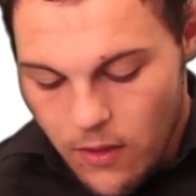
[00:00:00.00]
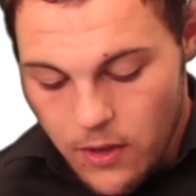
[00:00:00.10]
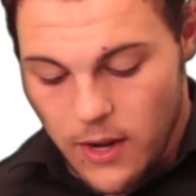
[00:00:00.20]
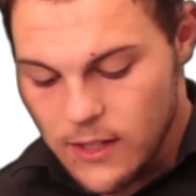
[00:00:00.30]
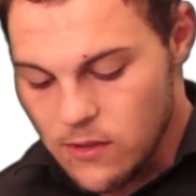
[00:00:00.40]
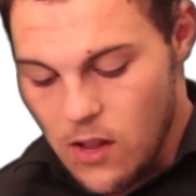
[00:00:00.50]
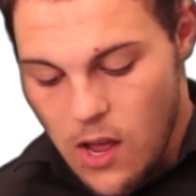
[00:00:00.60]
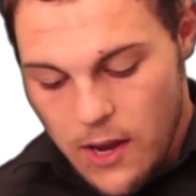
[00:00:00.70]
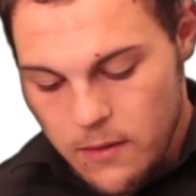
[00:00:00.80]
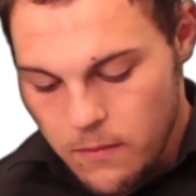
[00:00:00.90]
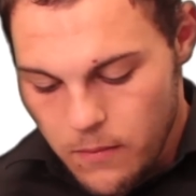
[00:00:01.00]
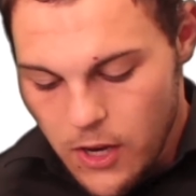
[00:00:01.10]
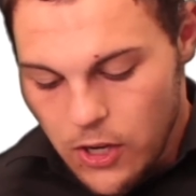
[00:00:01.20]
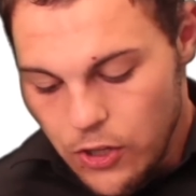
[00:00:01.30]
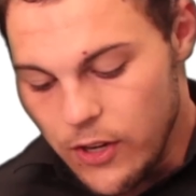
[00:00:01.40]
The next slide,
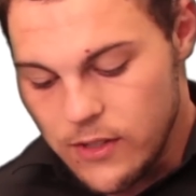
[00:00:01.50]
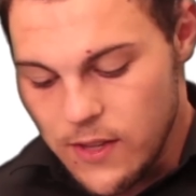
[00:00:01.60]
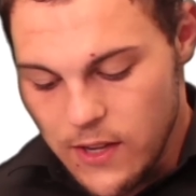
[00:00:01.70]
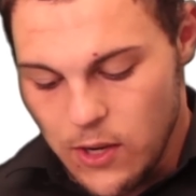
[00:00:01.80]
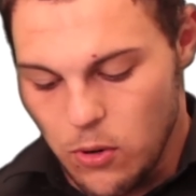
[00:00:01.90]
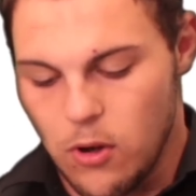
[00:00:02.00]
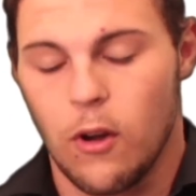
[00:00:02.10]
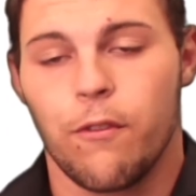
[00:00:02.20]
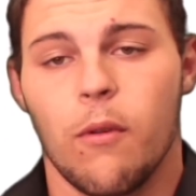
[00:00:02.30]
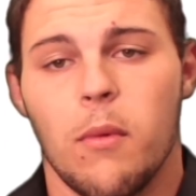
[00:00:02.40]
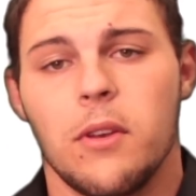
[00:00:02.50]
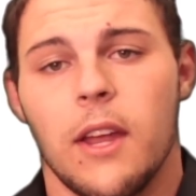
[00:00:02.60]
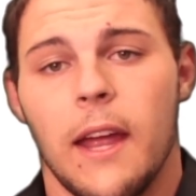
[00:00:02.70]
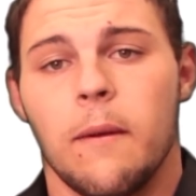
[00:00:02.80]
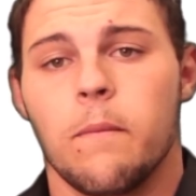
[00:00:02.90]
you can see the yield curve for
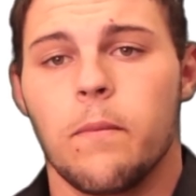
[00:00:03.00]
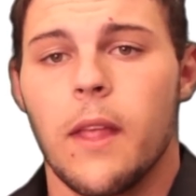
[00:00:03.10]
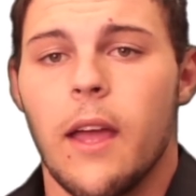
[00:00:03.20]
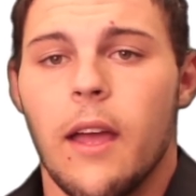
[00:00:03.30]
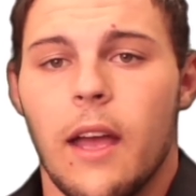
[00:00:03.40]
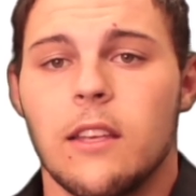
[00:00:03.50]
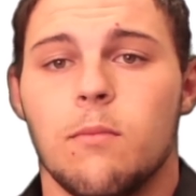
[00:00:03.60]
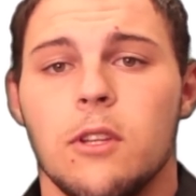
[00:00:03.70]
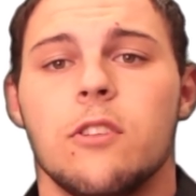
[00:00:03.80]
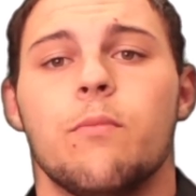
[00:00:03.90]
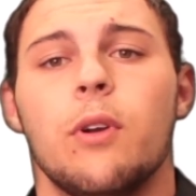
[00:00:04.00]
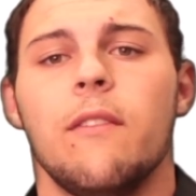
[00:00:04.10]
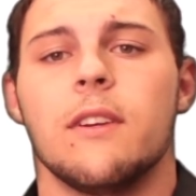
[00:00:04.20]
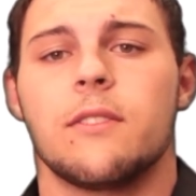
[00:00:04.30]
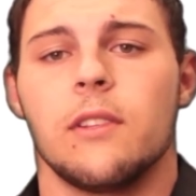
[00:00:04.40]
Monday. As mentioned
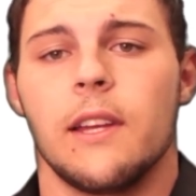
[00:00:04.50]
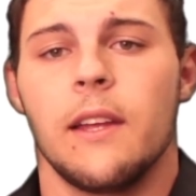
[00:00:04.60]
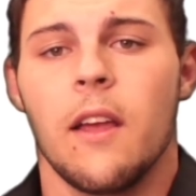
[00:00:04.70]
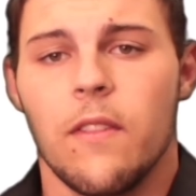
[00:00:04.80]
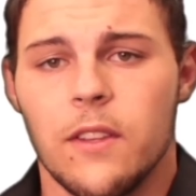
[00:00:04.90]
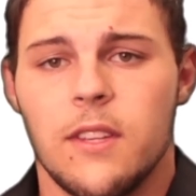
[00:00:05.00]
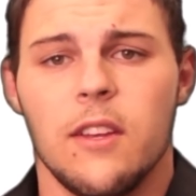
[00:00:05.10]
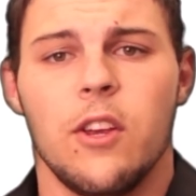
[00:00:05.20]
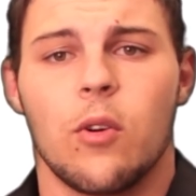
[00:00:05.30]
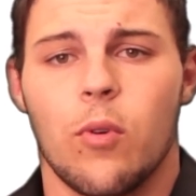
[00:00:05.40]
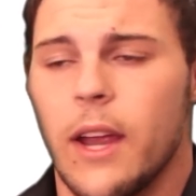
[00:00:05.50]
previously, the 10-year